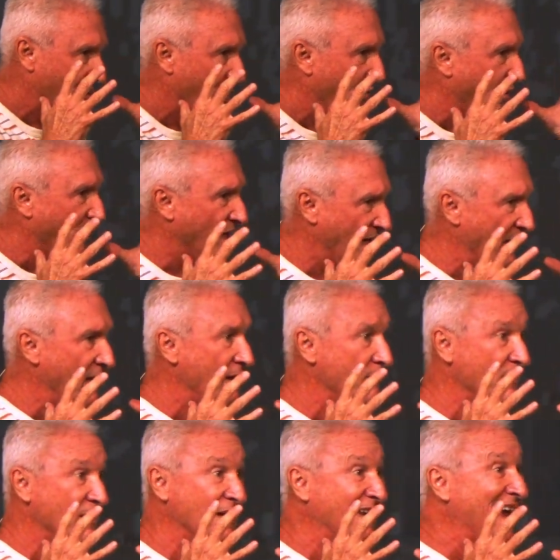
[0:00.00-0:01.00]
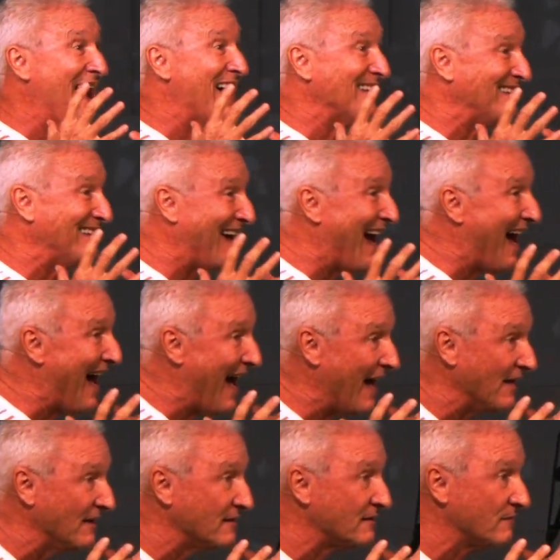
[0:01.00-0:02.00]
when he hit him and the guy
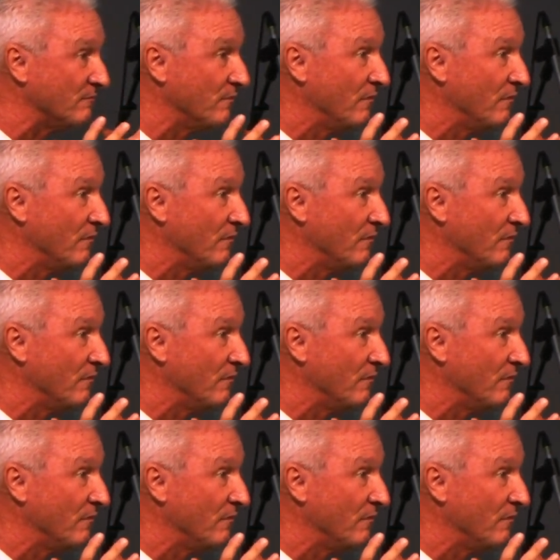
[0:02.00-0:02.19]
dies.